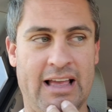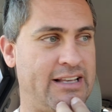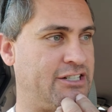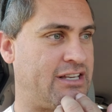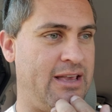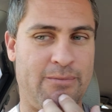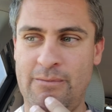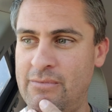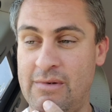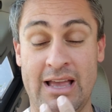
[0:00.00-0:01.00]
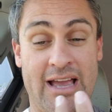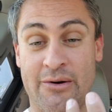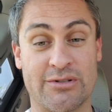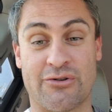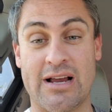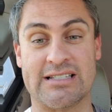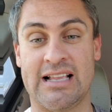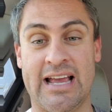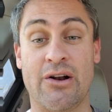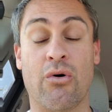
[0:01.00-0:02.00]
just keep. It was crazy.
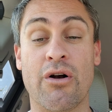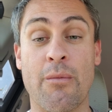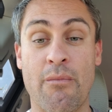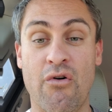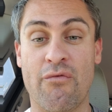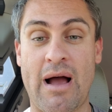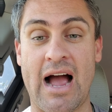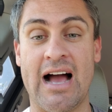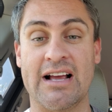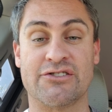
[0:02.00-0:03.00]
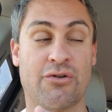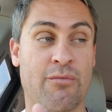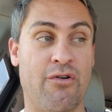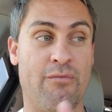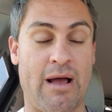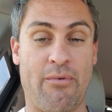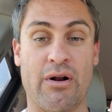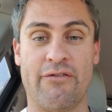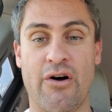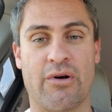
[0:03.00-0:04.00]
Like in order to move my eyes or move my
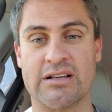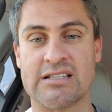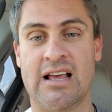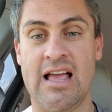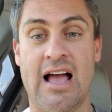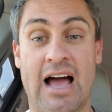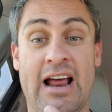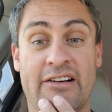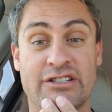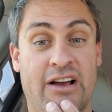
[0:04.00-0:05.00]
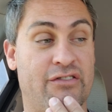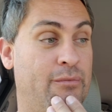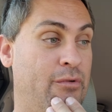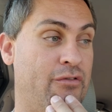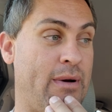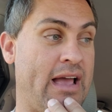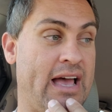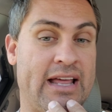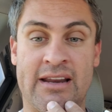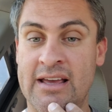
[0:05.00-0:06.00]
point of focus, I'd actually have to move my
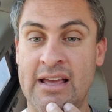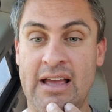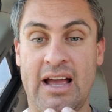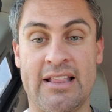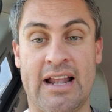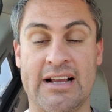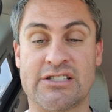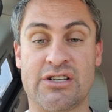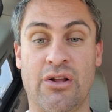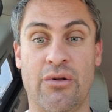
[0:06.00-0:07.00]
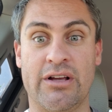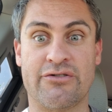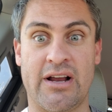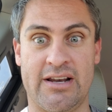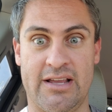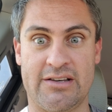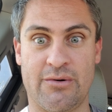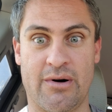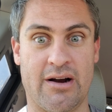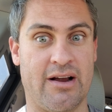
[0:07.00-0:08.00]
head, and then I slowly trained it
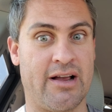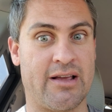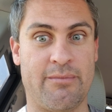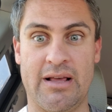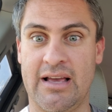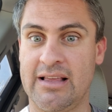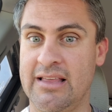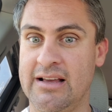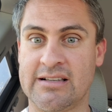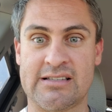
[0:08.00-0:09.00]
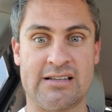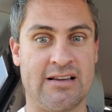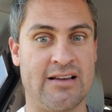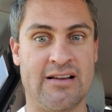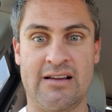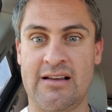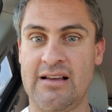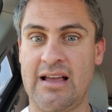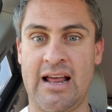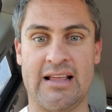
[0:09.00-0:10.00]
to where I could be like this.
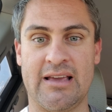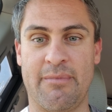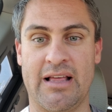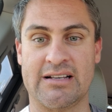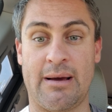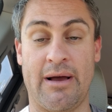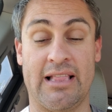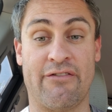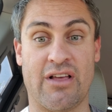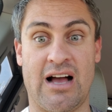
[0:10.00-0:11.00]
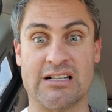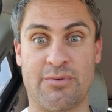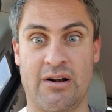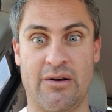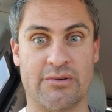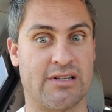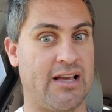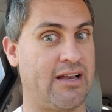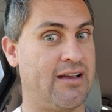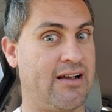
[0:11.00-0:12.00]
And I think by the time I left the hospital, I was
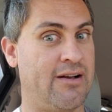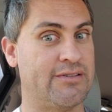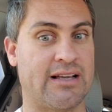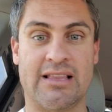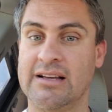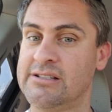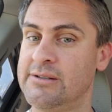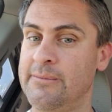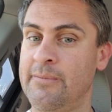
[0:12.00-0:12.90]
like this.